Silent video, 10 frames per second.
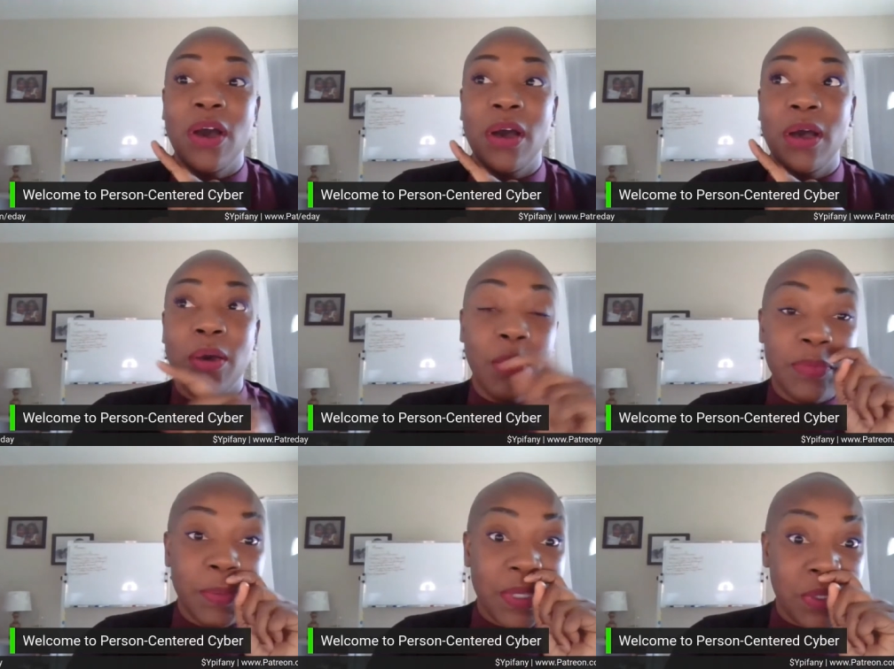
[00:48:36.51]
Uh,
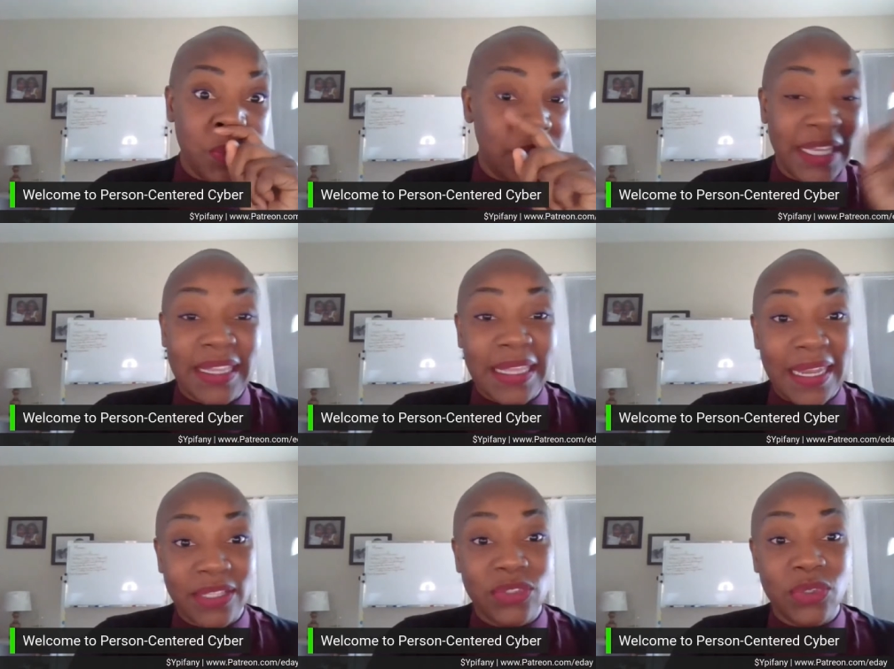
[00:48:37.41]
hopefully we can do it like in the
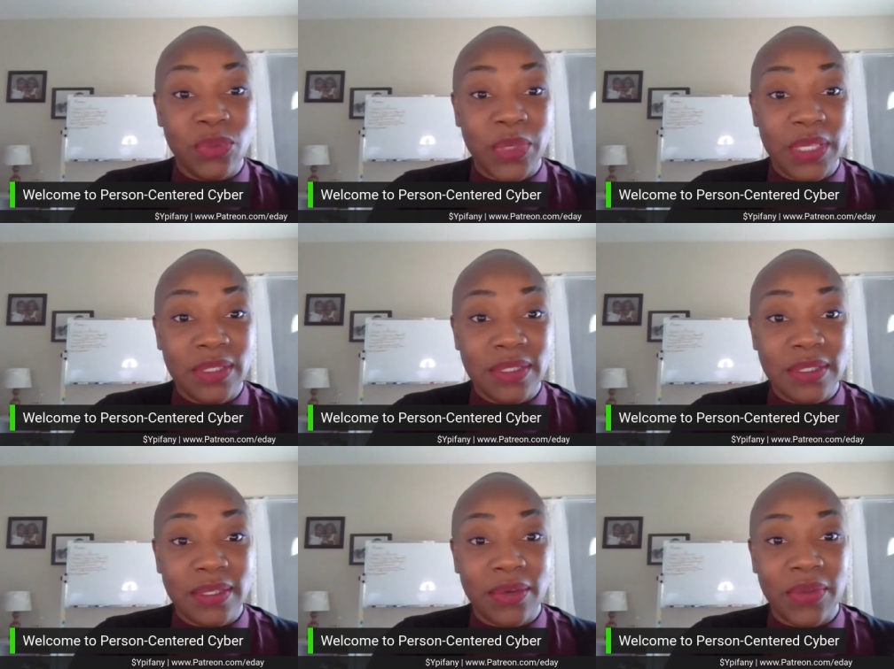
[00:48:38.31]
next two
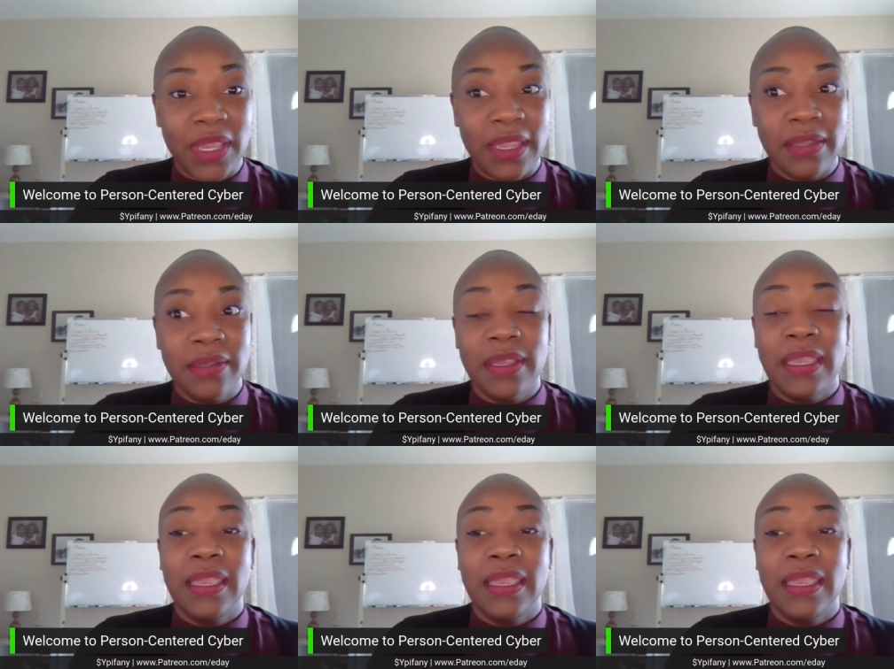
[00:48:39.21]
weeks. Okay.